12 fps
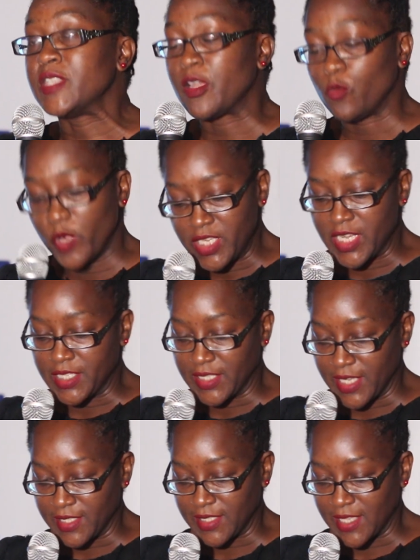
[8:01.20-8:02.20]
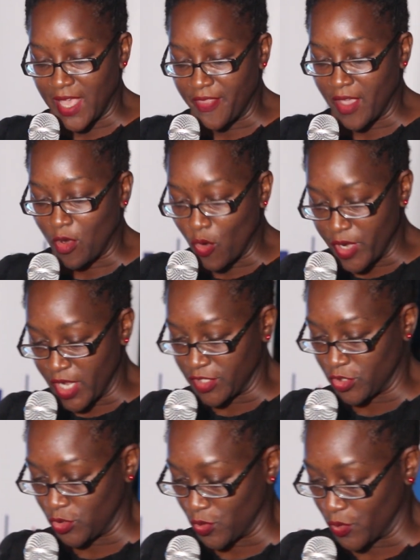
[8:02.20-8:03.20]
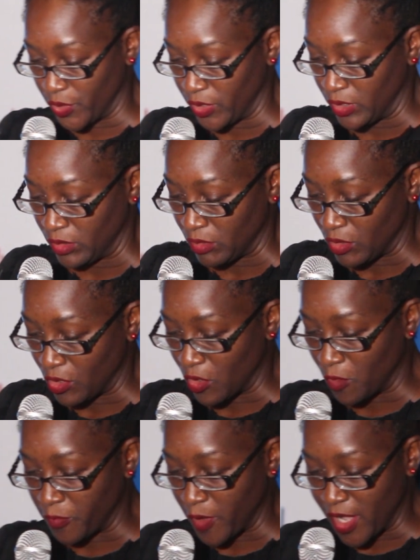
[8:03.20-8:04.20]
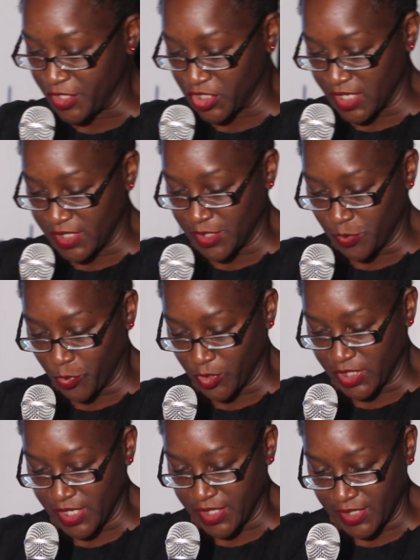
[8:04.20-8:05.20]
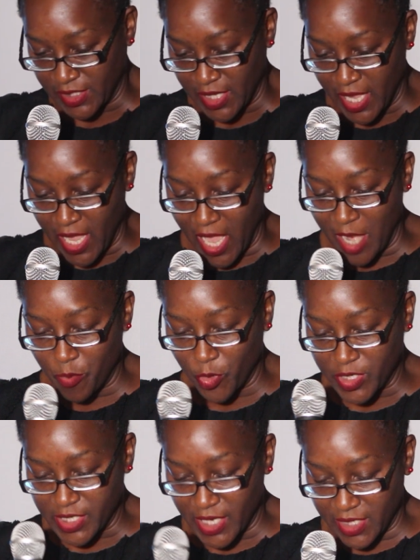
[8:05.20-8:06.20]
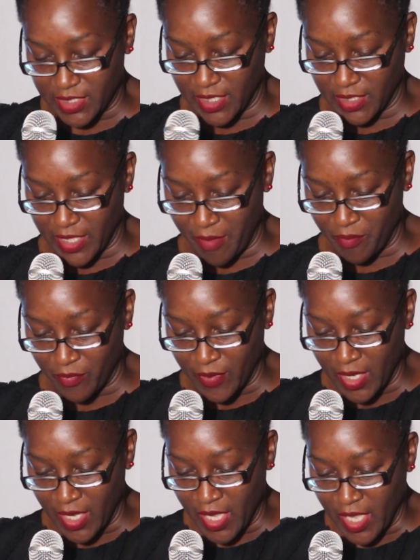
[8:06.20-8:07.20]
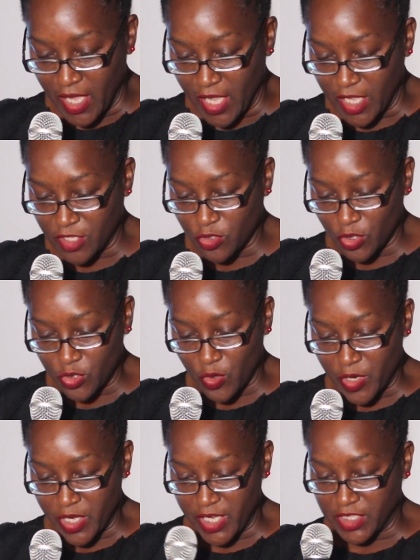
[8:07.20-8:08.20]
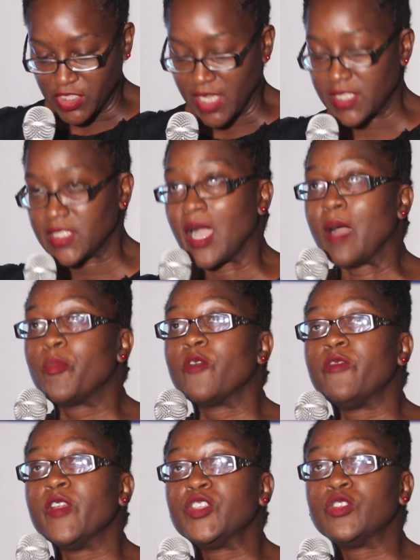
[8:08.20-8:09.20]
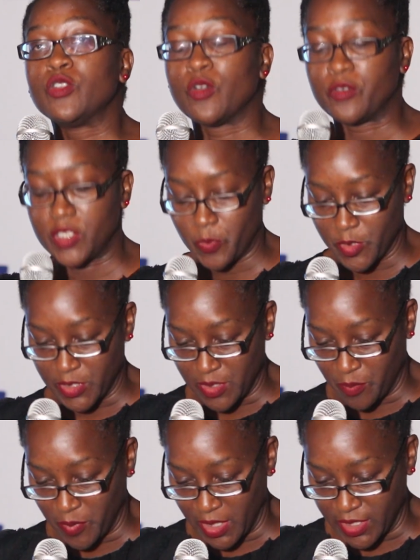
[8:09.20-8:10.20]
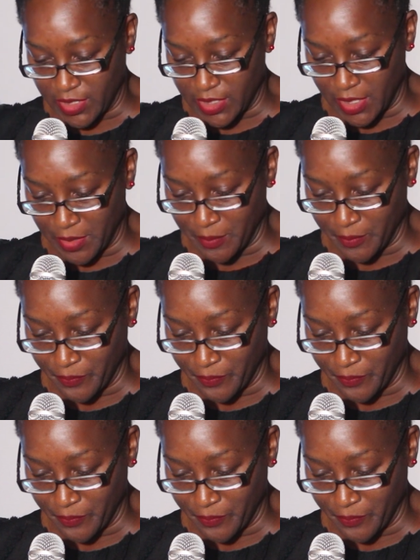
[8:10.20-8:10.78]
and witnesses are the cornerstone of our justice process, and protecting them is not only just our professional responsibility,